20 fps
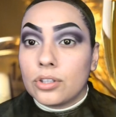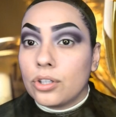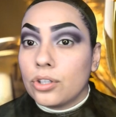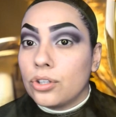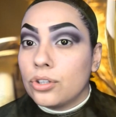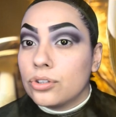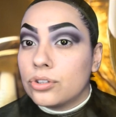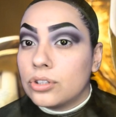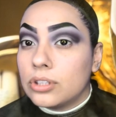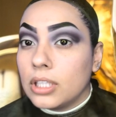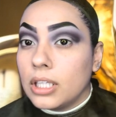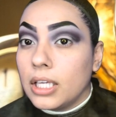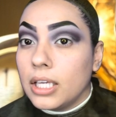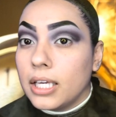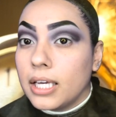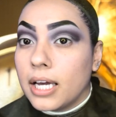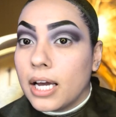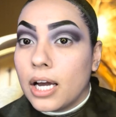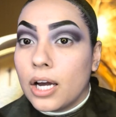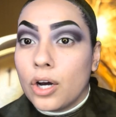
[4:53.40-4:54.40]
So you
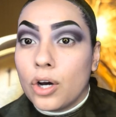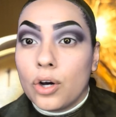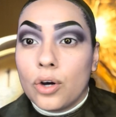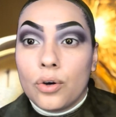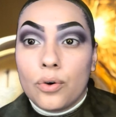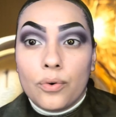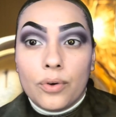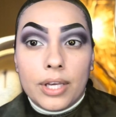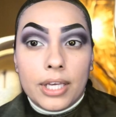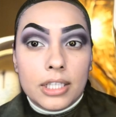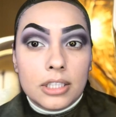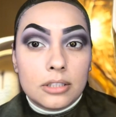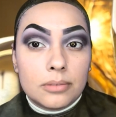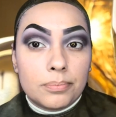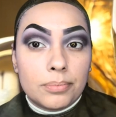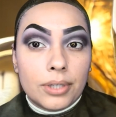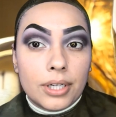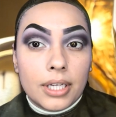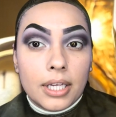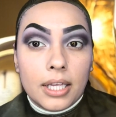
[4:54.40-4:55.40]
see how it's
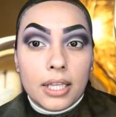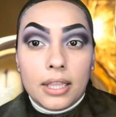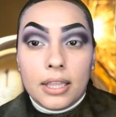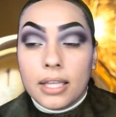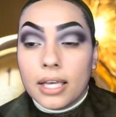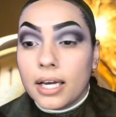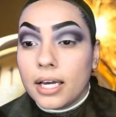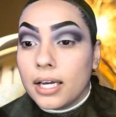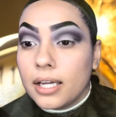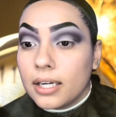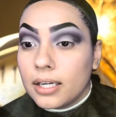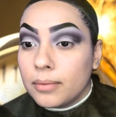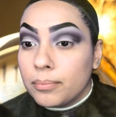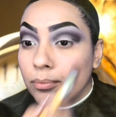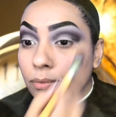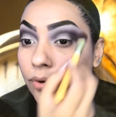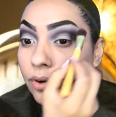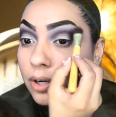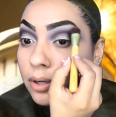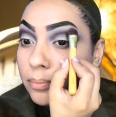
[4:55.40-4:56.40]
bringing that
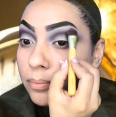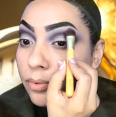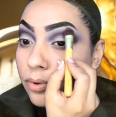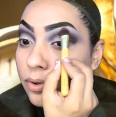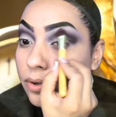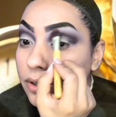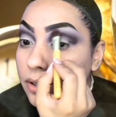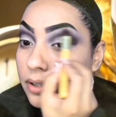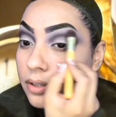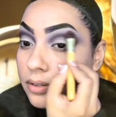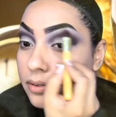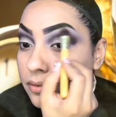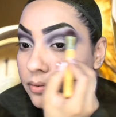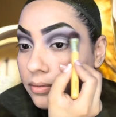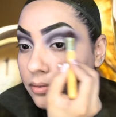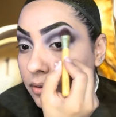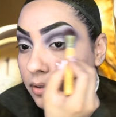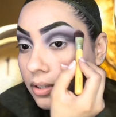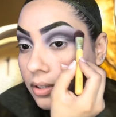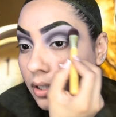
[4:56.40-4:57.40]
more and more.
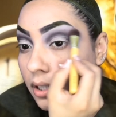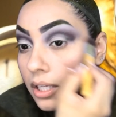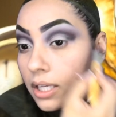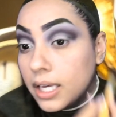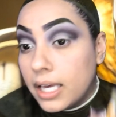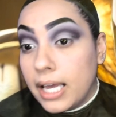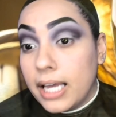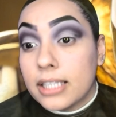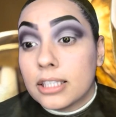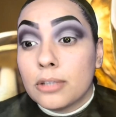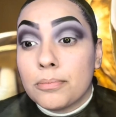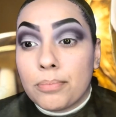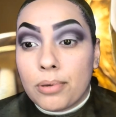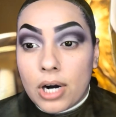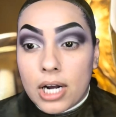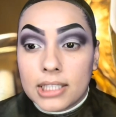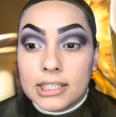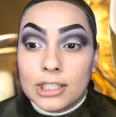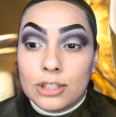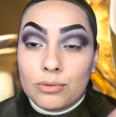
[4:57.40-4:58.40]
It's a
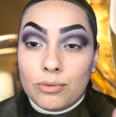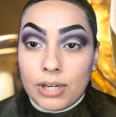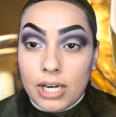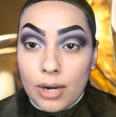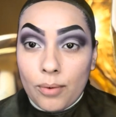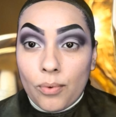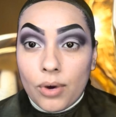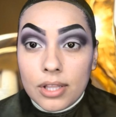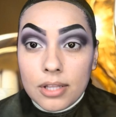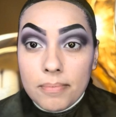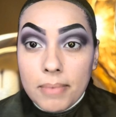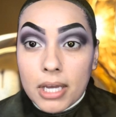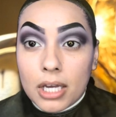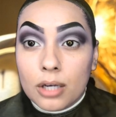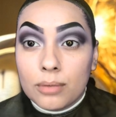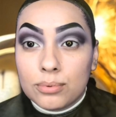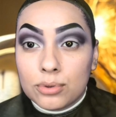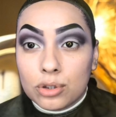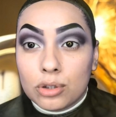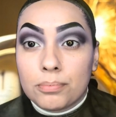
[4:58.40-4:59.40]
process. When I want the
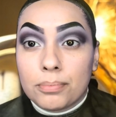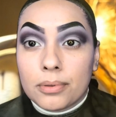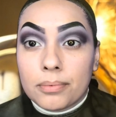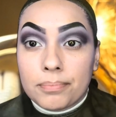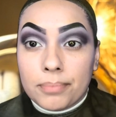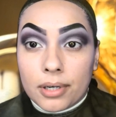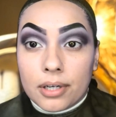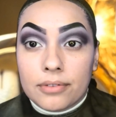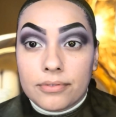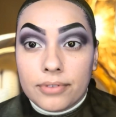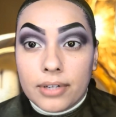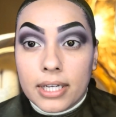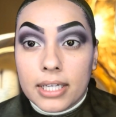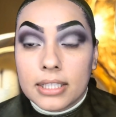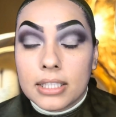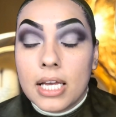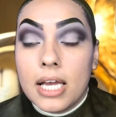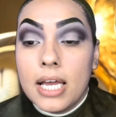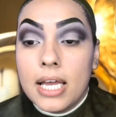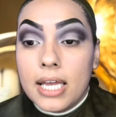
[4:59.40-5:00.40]
makeup super
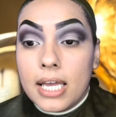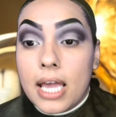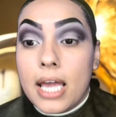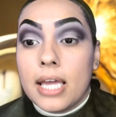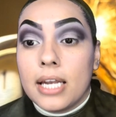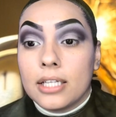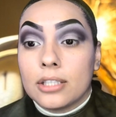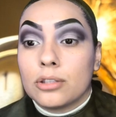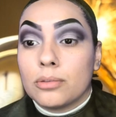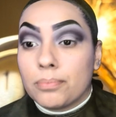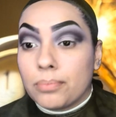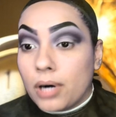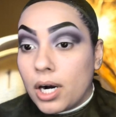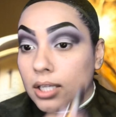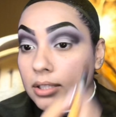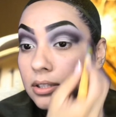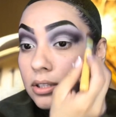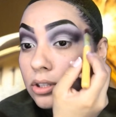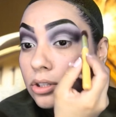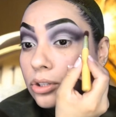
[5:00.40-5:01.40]
perfect, it is a
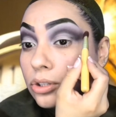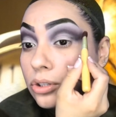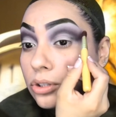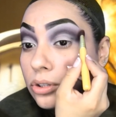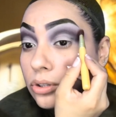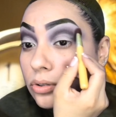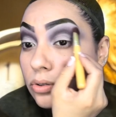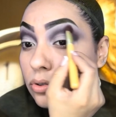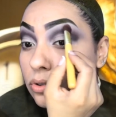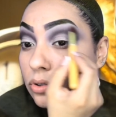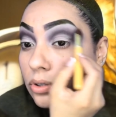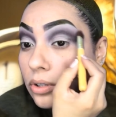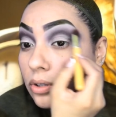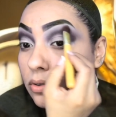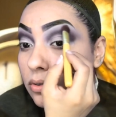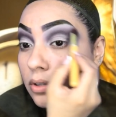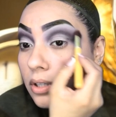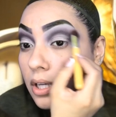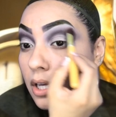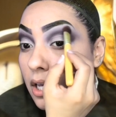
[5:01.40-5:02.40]
process to do
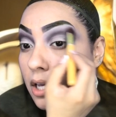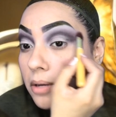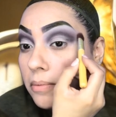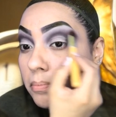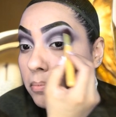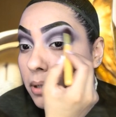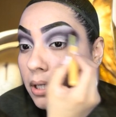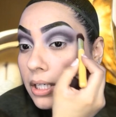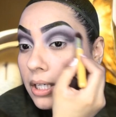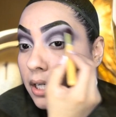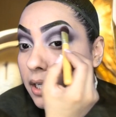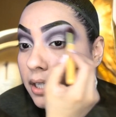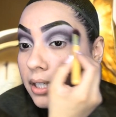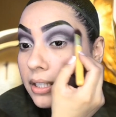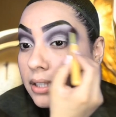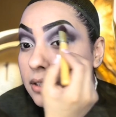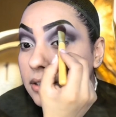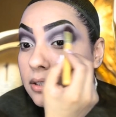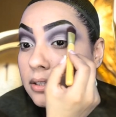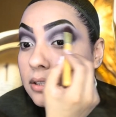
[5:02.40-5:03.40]
so,
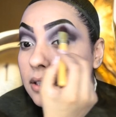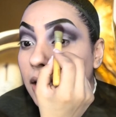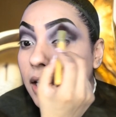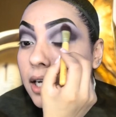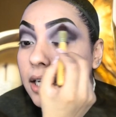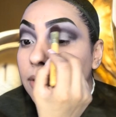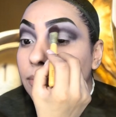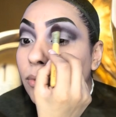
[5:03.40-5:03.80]
because I